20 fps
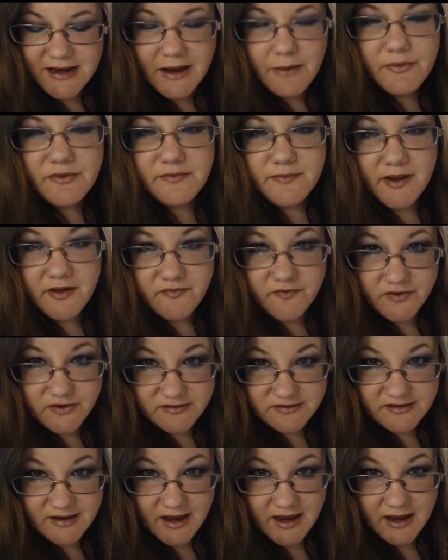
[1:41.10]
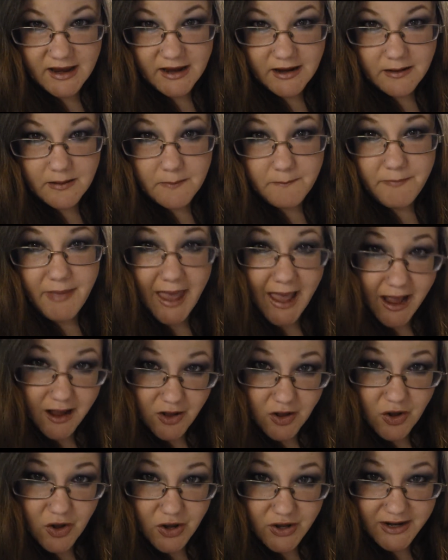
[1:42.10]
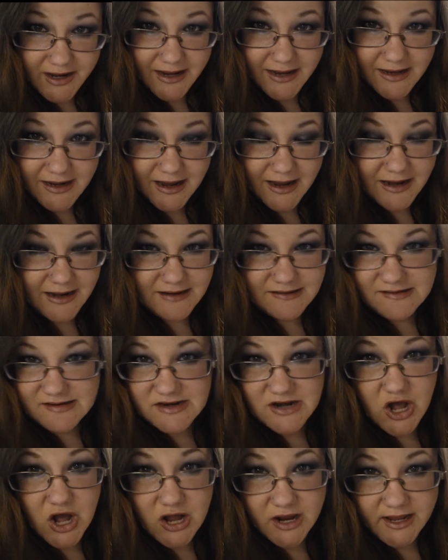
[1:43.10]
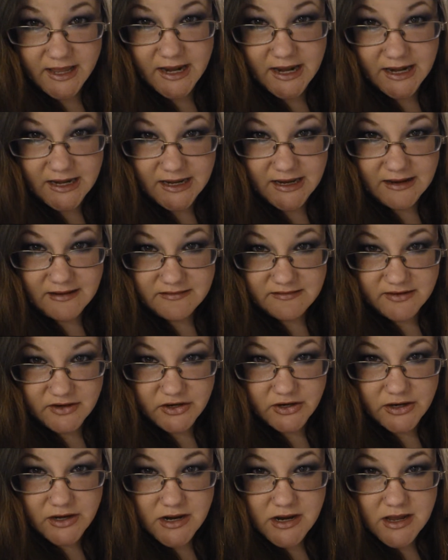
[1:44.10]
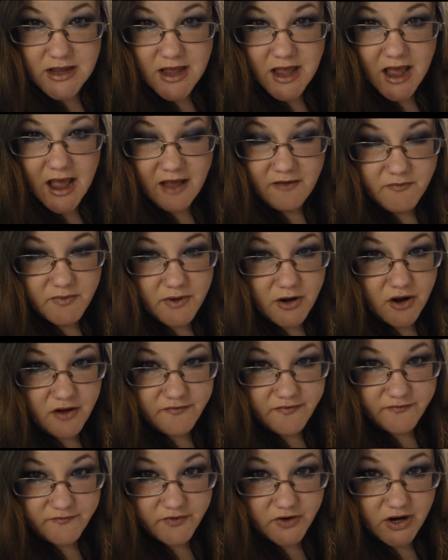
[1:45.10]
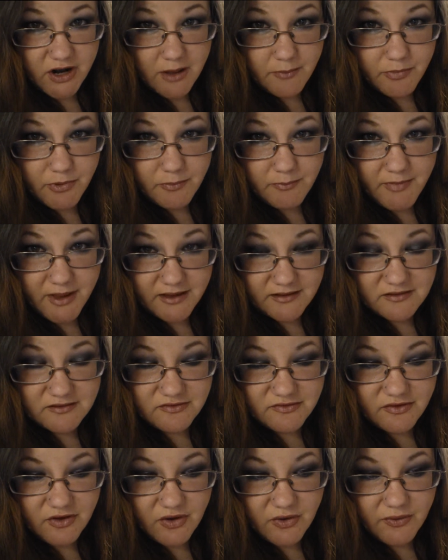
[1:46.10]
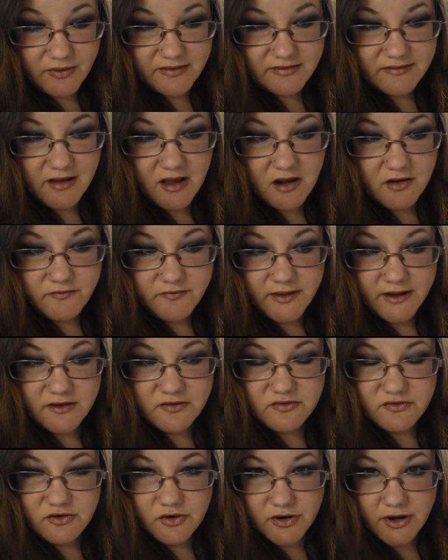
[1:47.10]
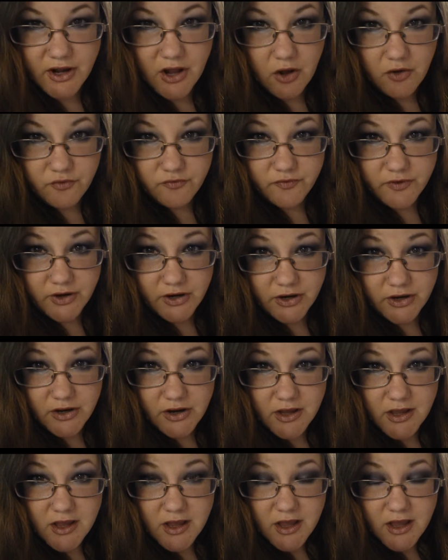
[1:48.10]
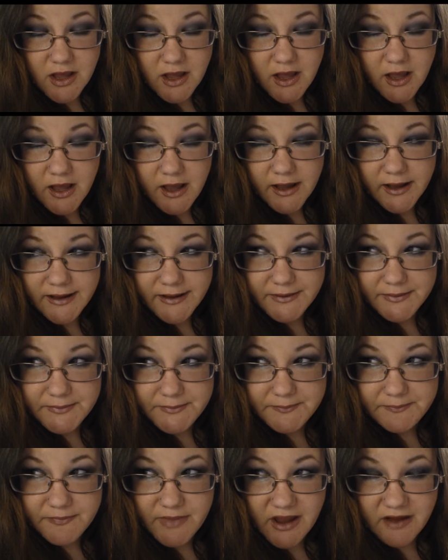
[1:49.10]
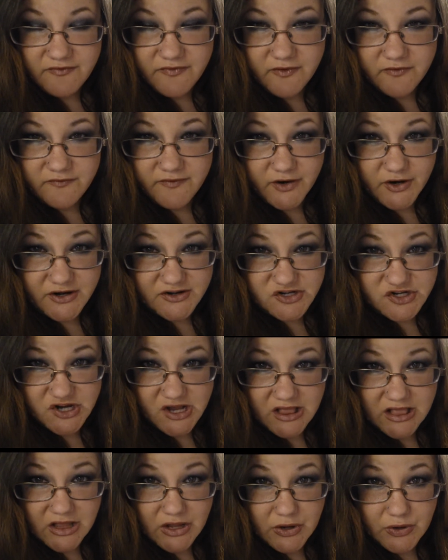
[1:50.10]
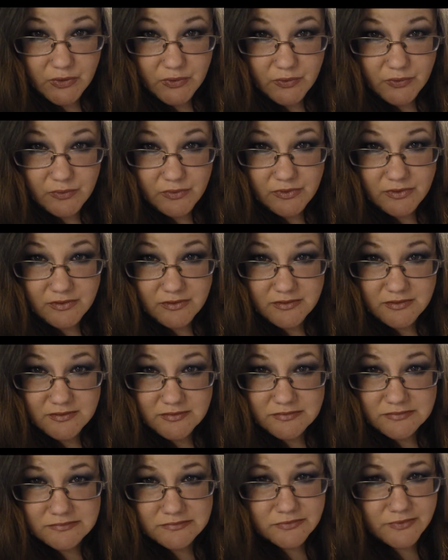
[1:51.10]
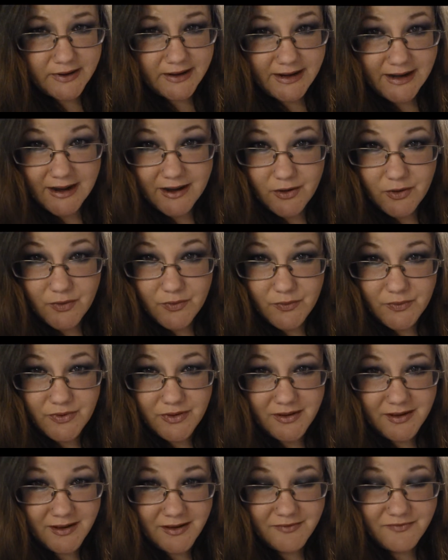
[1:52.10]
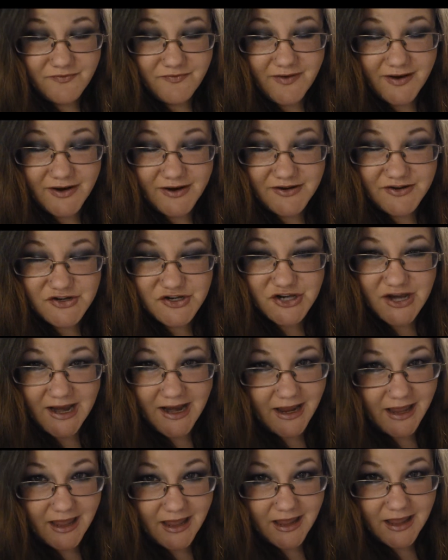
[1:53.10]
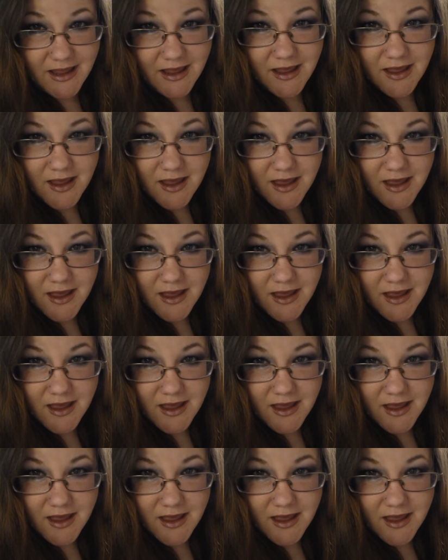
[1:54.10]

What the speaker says: was my first day back on it, and it did not get any easier. I've been off it for a couple months, so it's kind of like starting over. I feel very jello right now. I'm very shaky.